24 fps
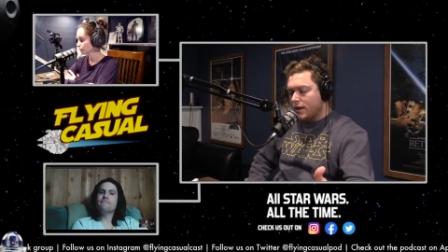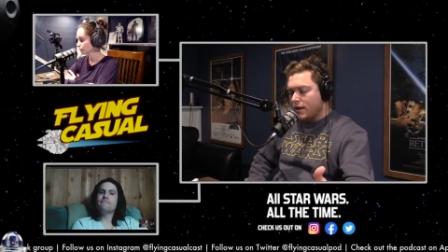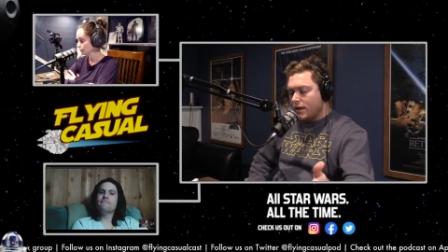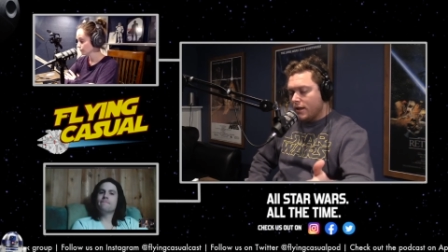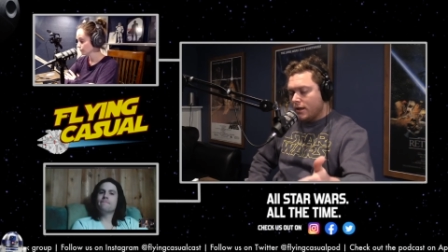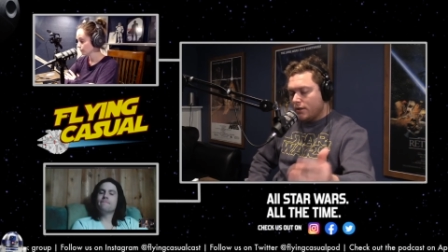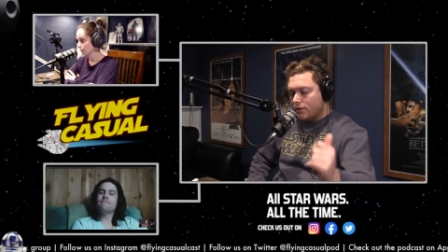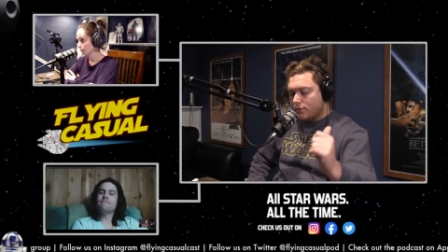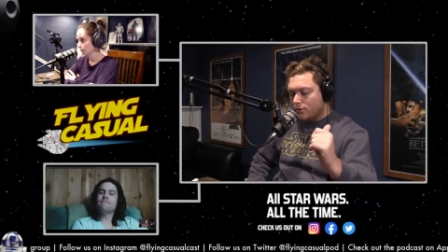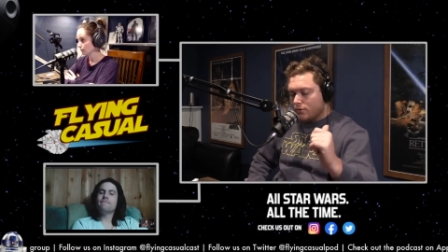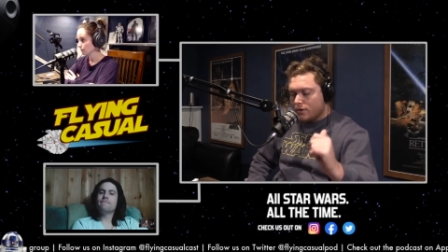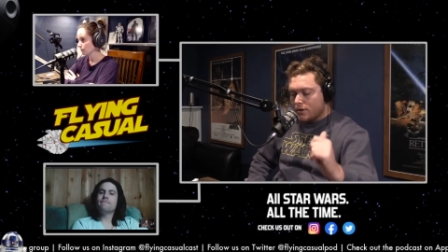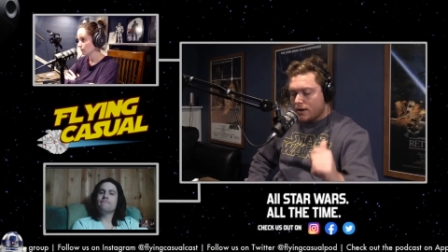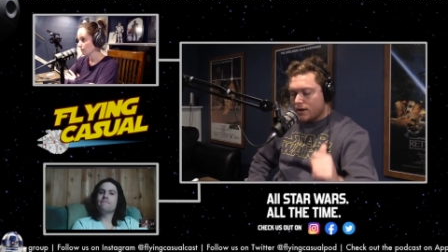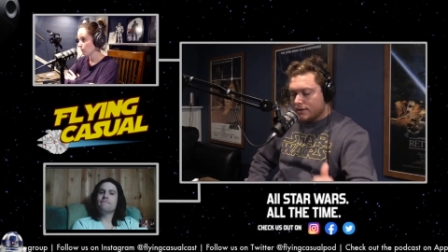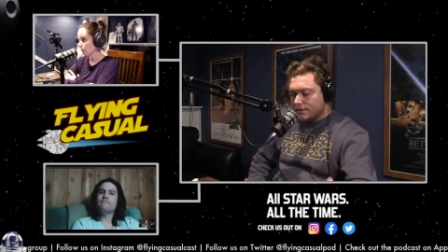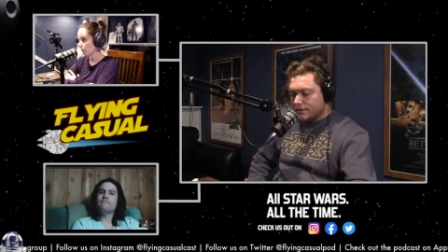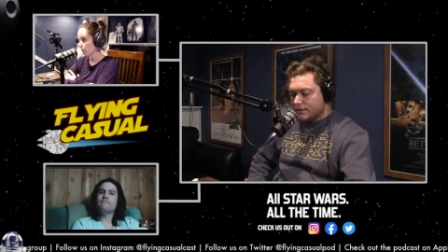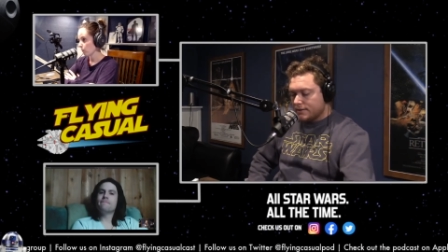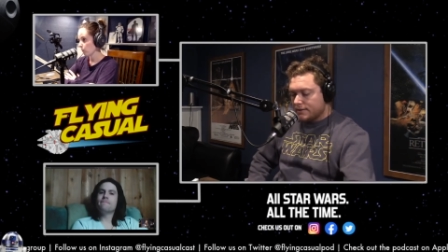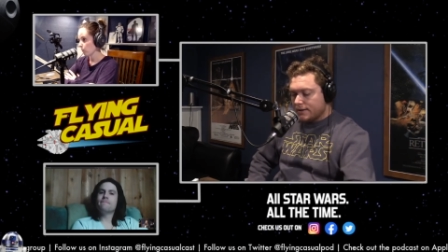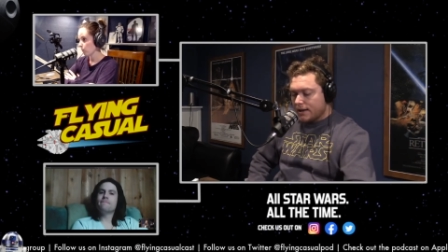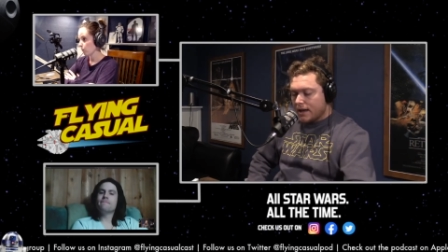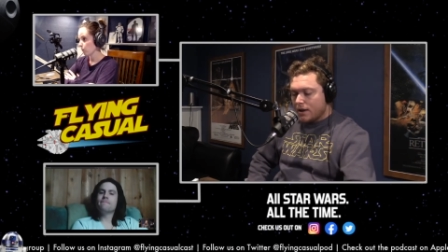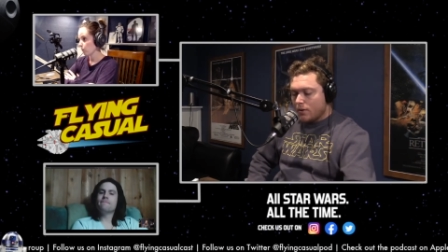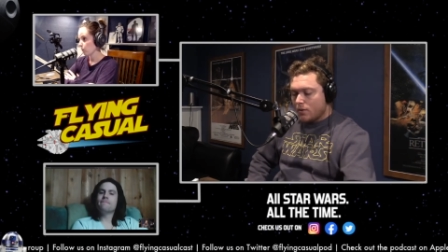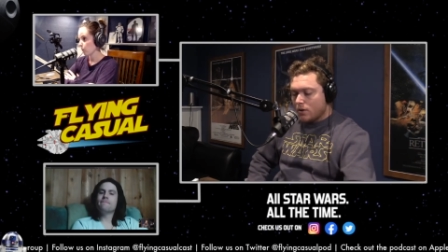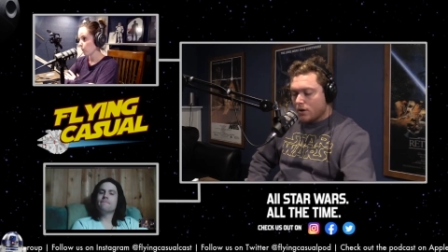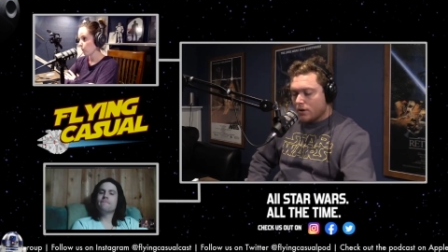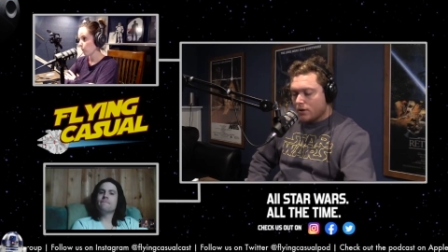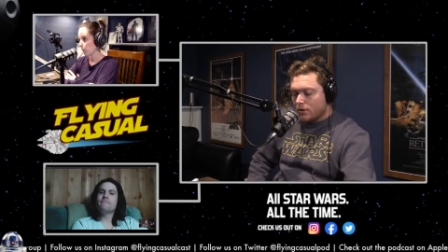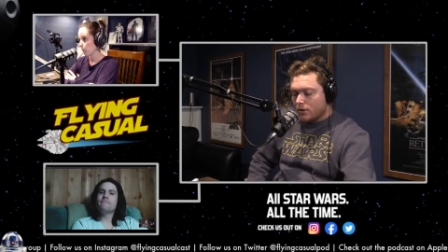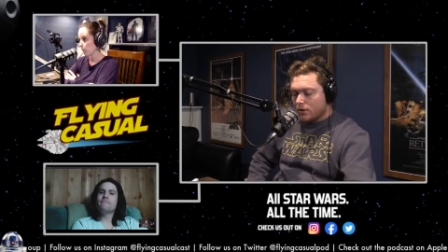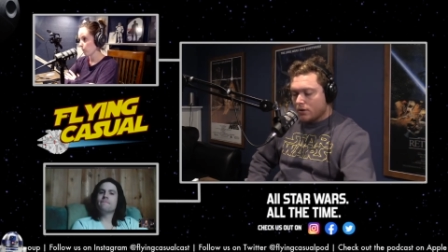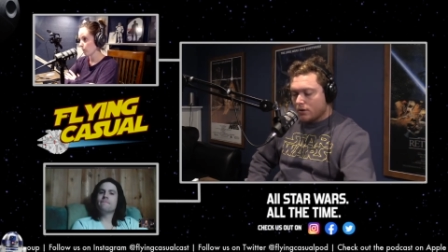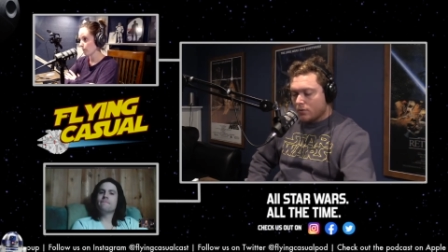the Rise of
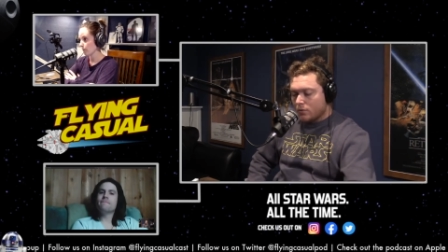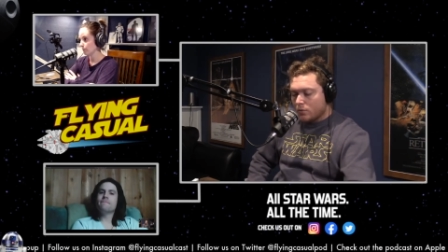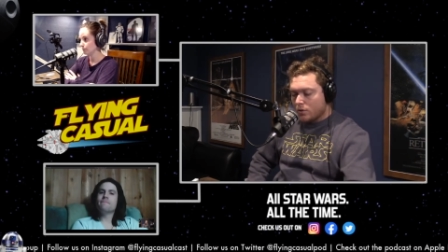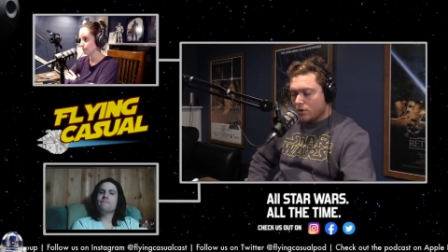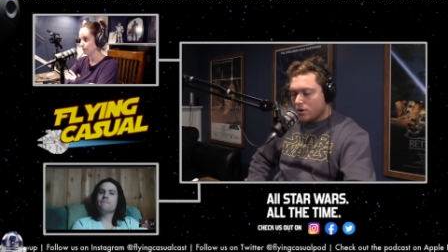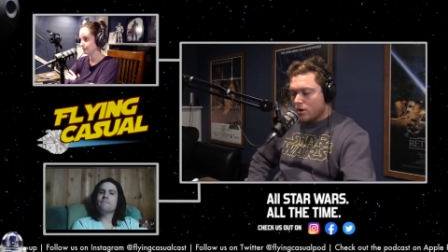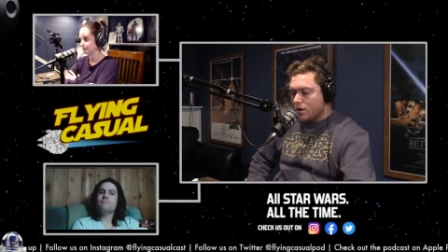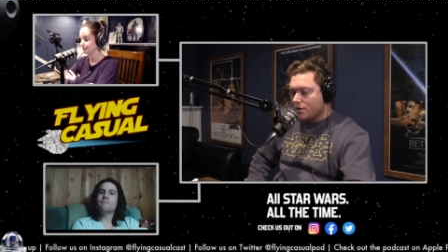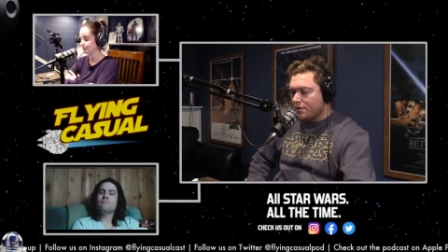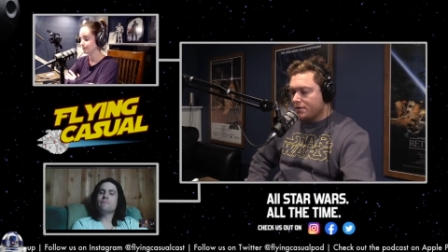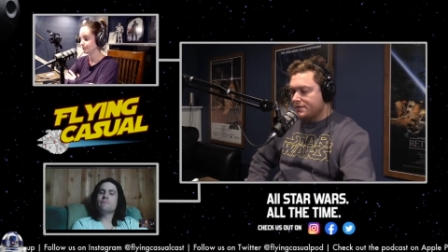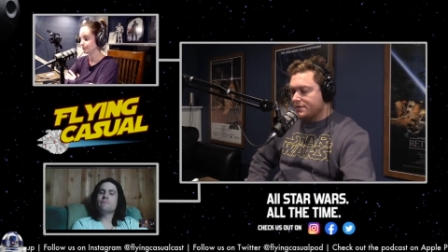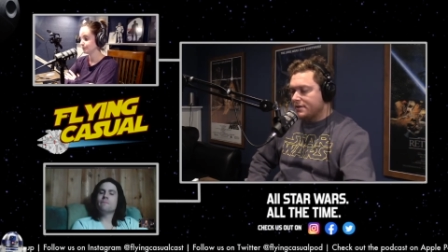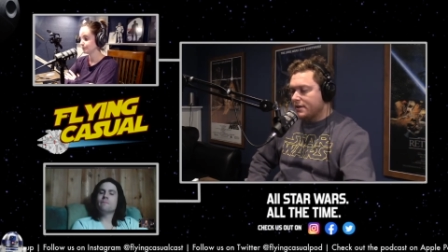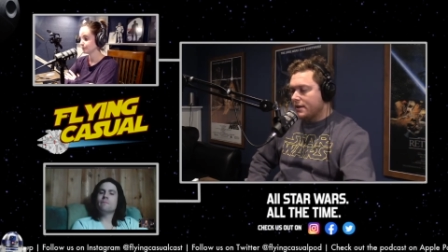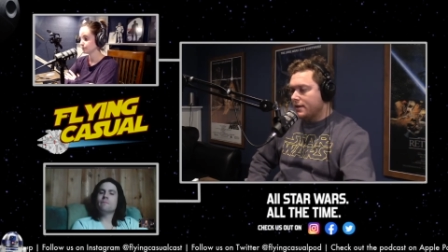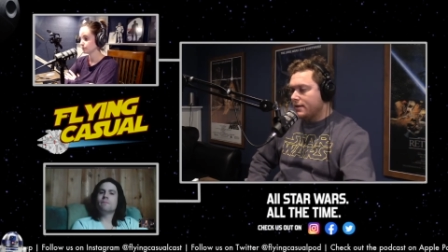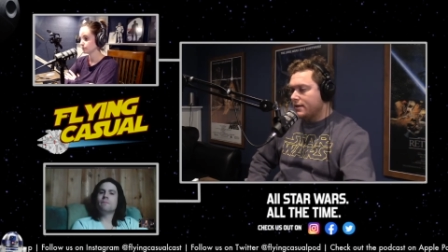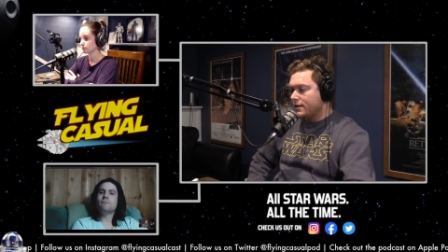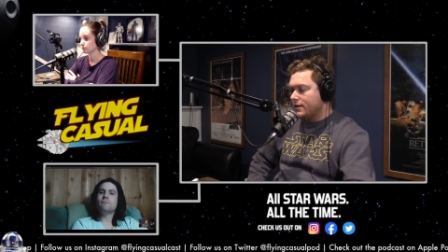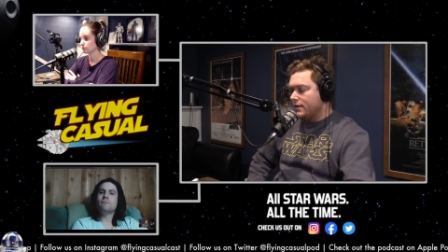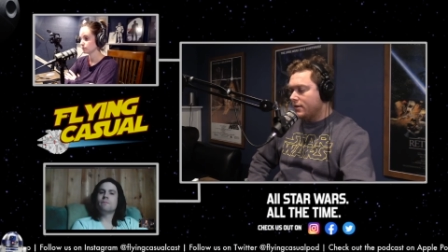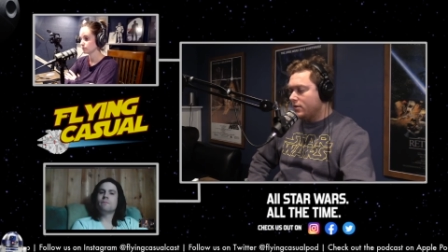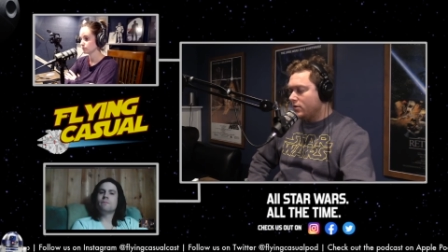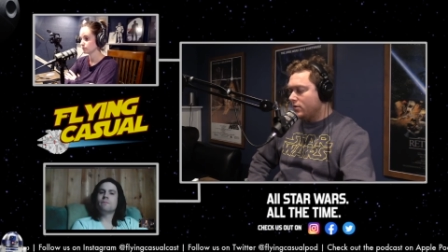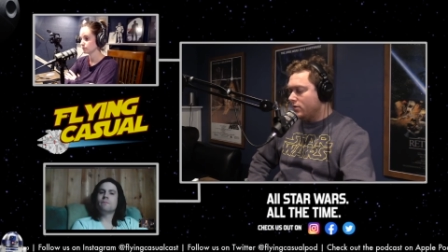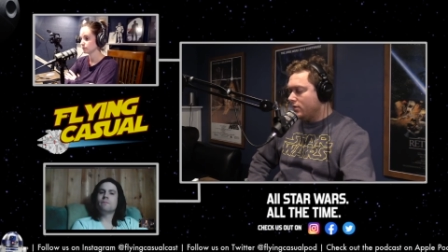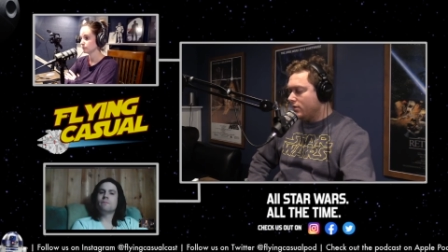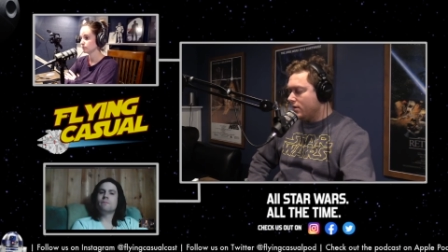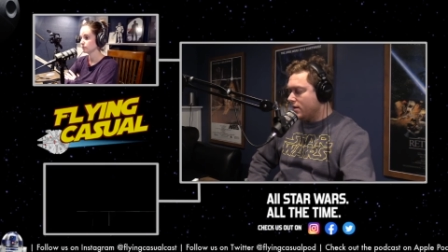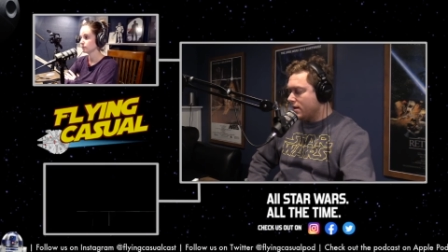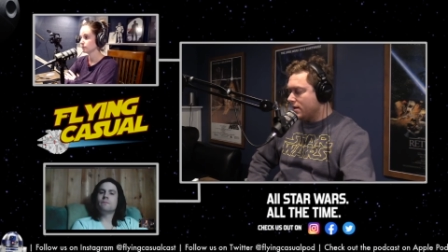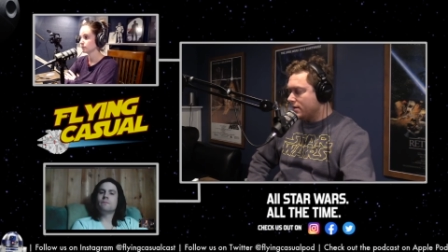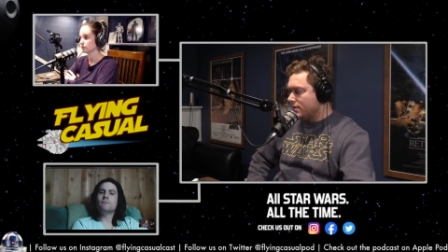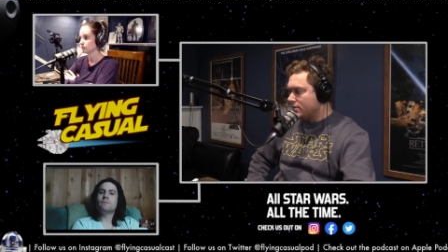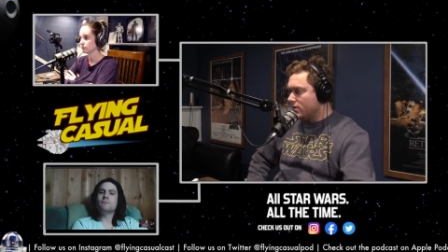Skywalker. We're all excited. I know you
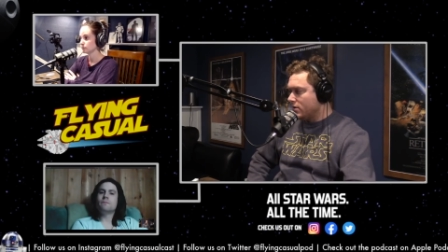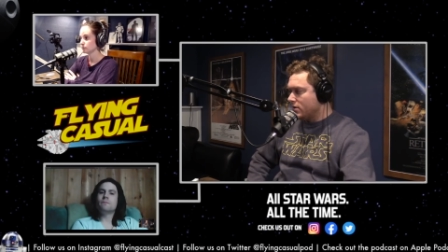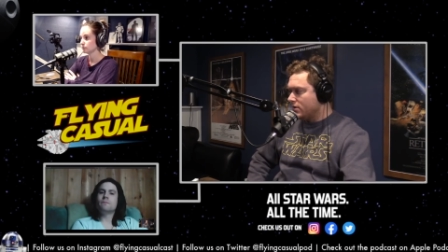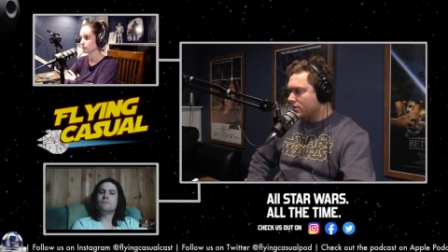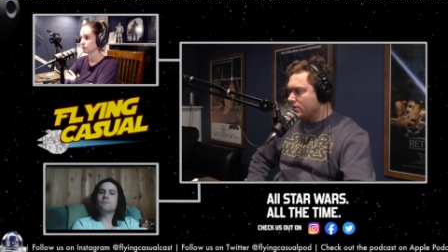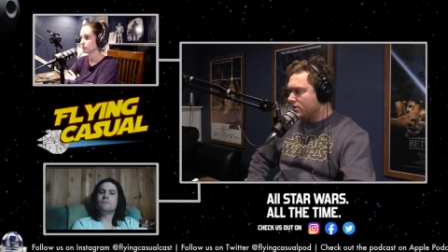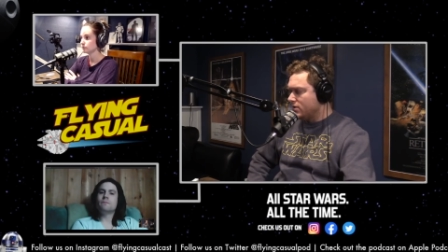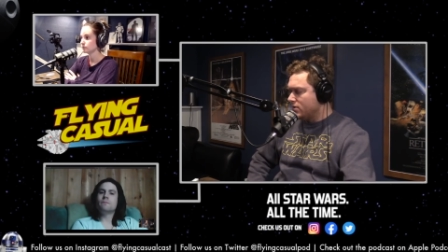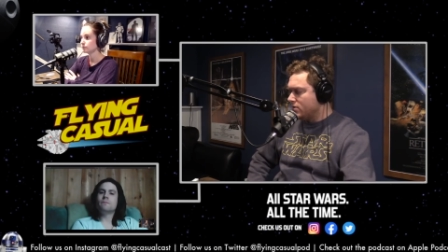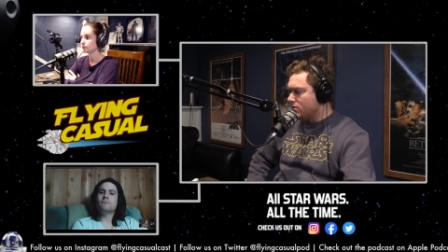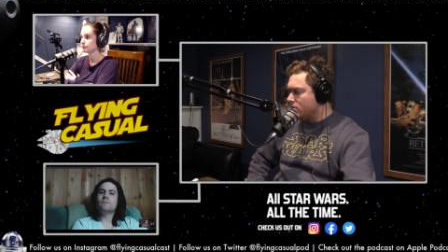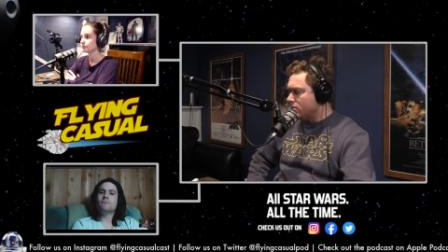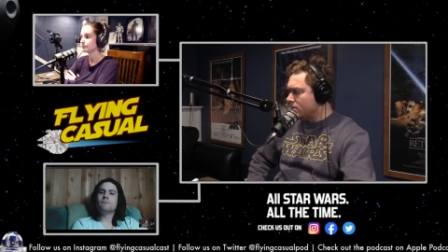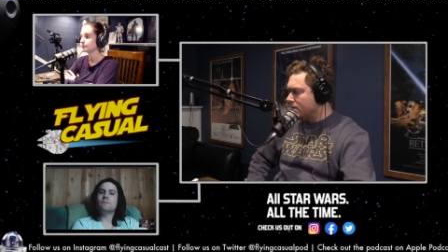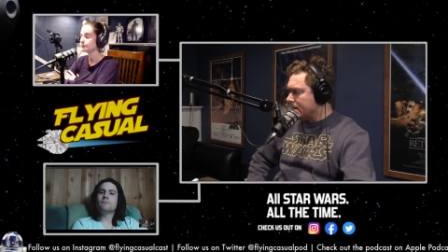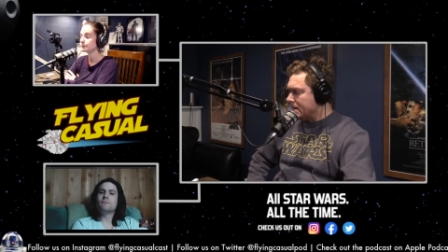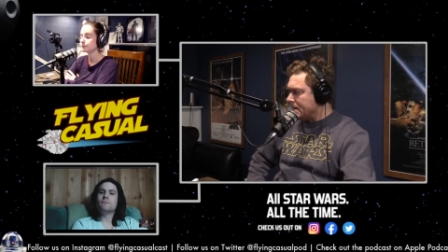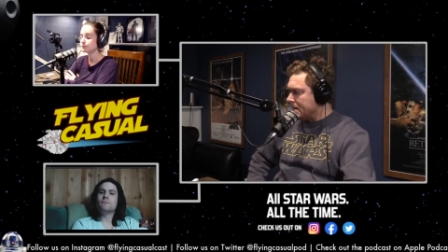guys are too.